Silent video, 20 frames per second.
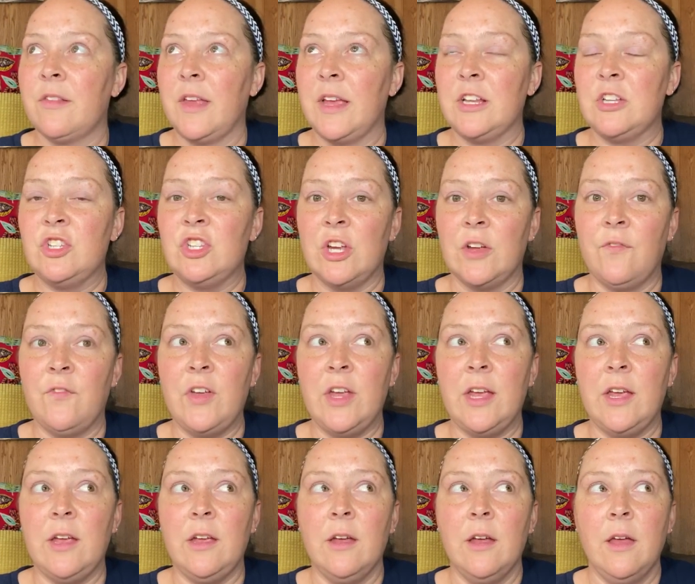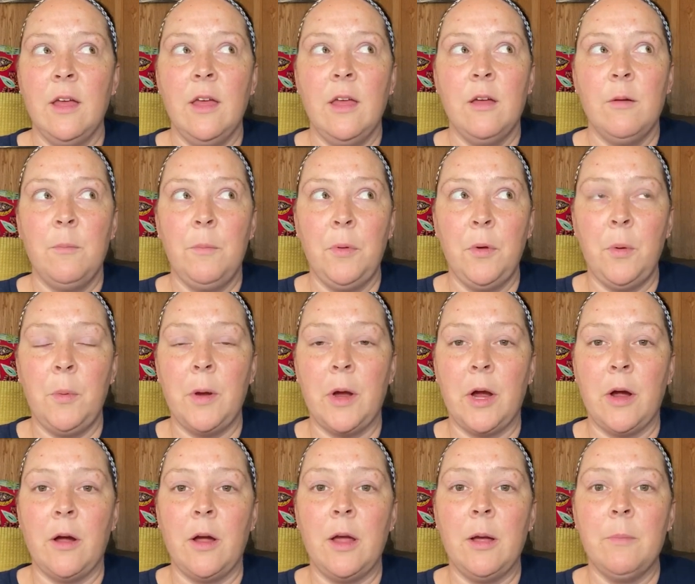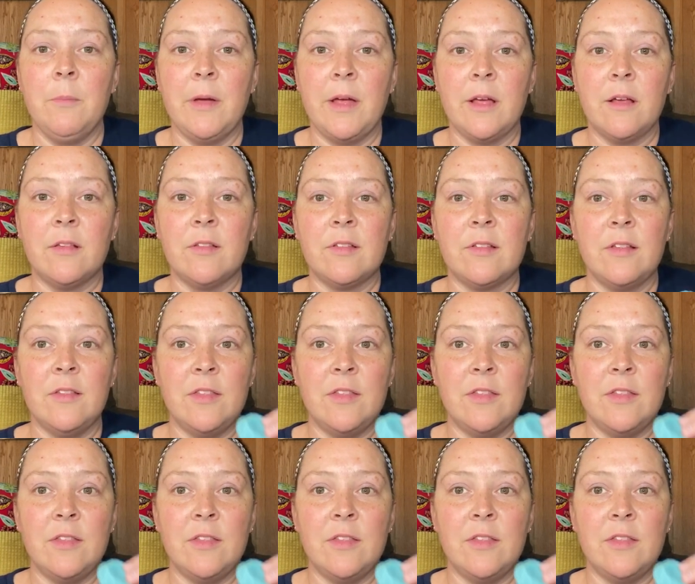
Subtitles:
like, Jiffy blueberry mix.